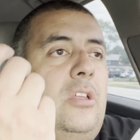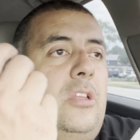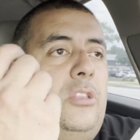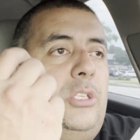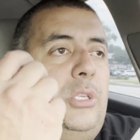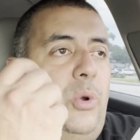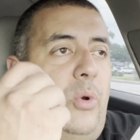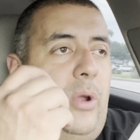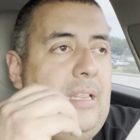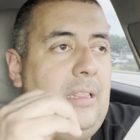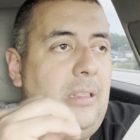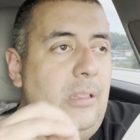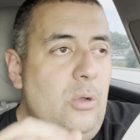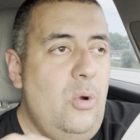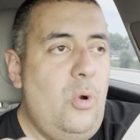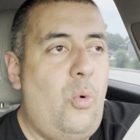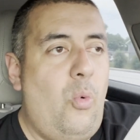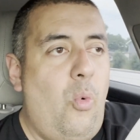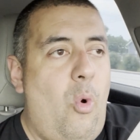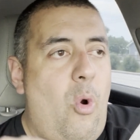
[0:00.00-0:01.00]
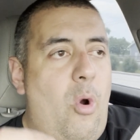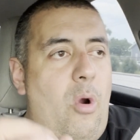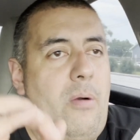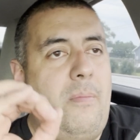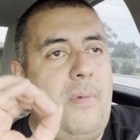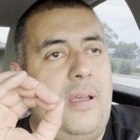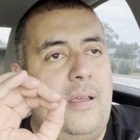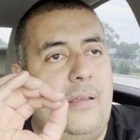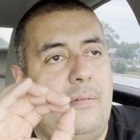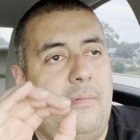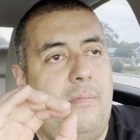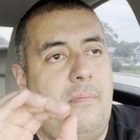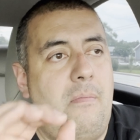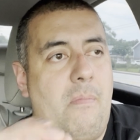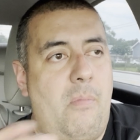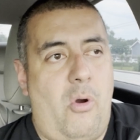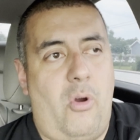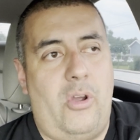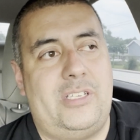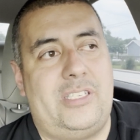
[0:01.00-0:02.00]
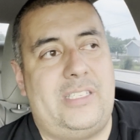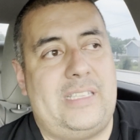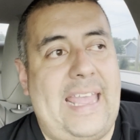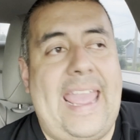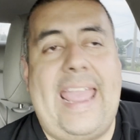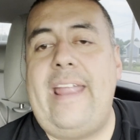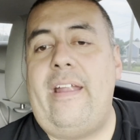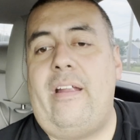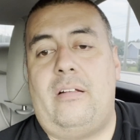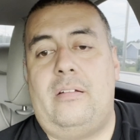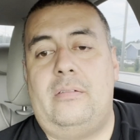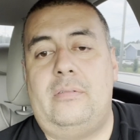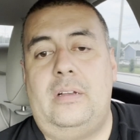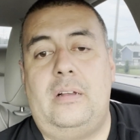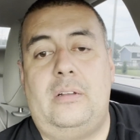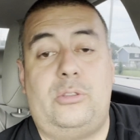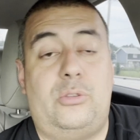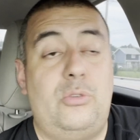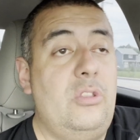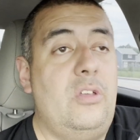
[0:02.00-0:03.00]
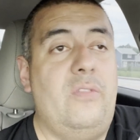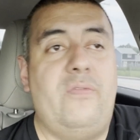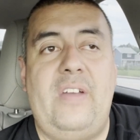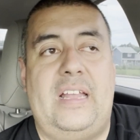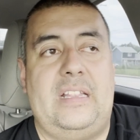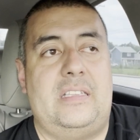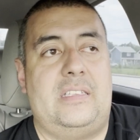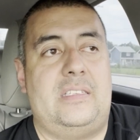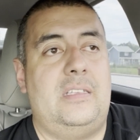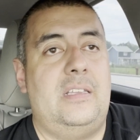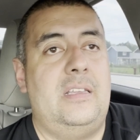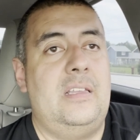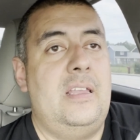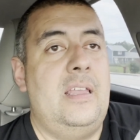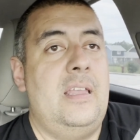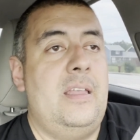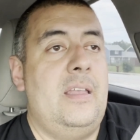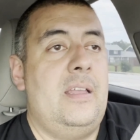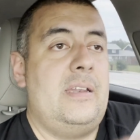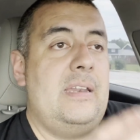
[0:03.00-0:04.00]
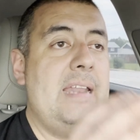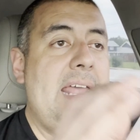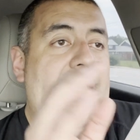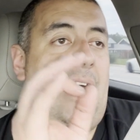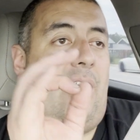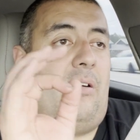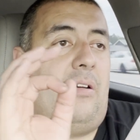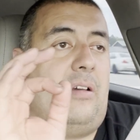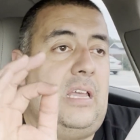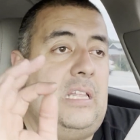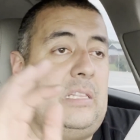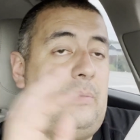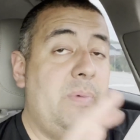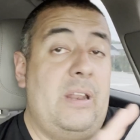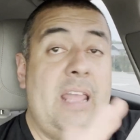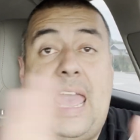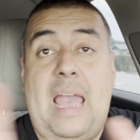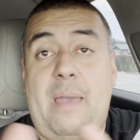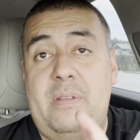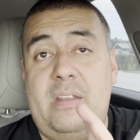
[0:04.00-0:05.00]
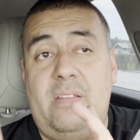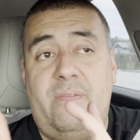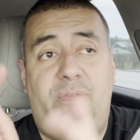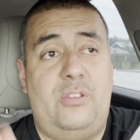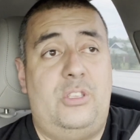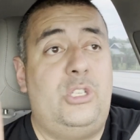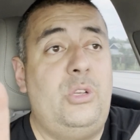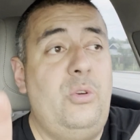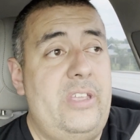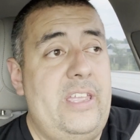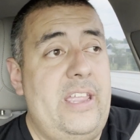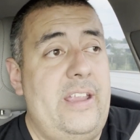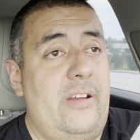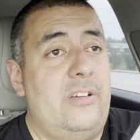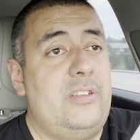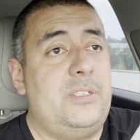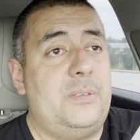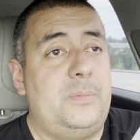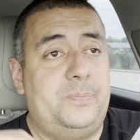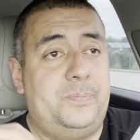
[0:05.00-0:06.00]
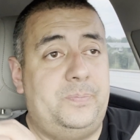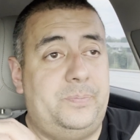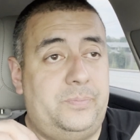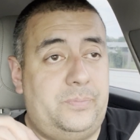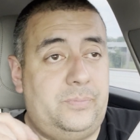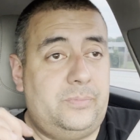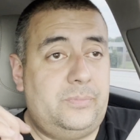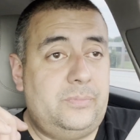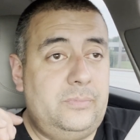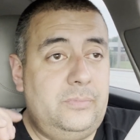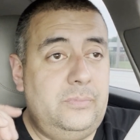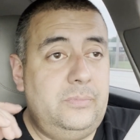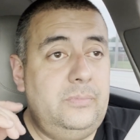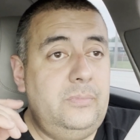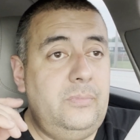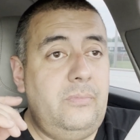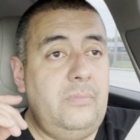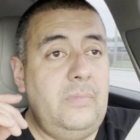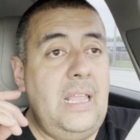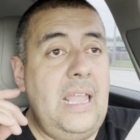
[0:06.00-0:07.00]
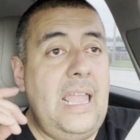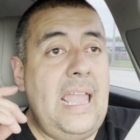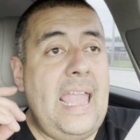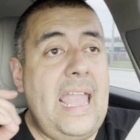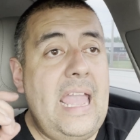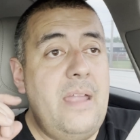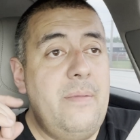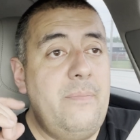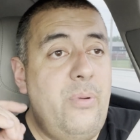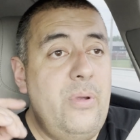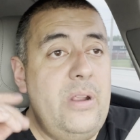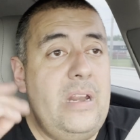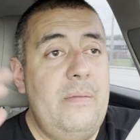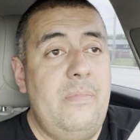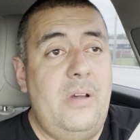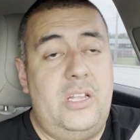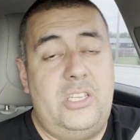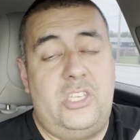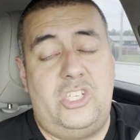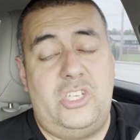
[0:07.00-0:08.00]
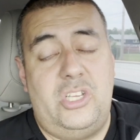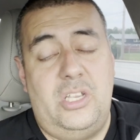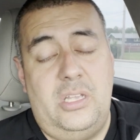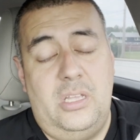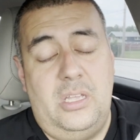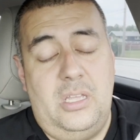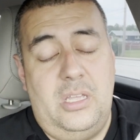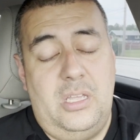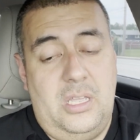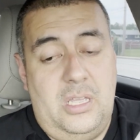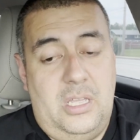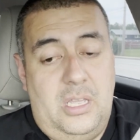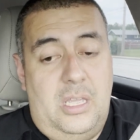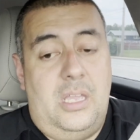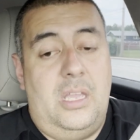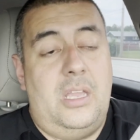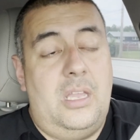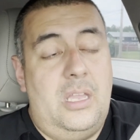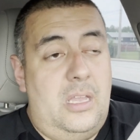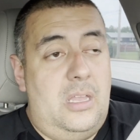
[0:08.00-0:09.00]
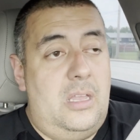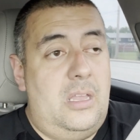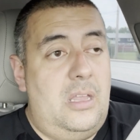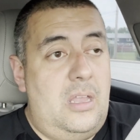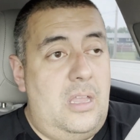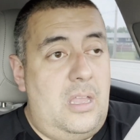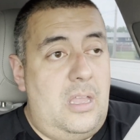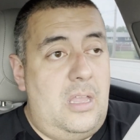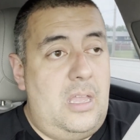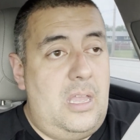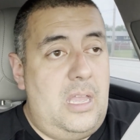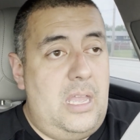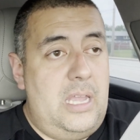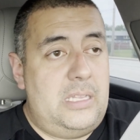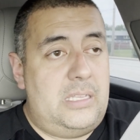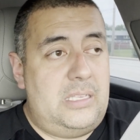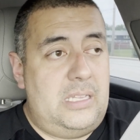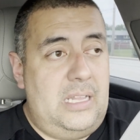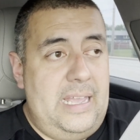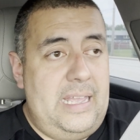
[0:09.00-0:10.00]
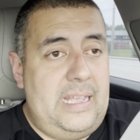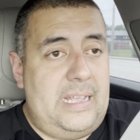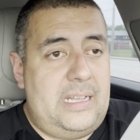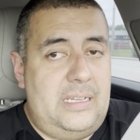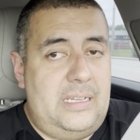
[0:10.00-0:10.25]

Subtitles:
to a lukewarm, moist air through the vents. Now, it's been happening for 2 years, and pretty much it's like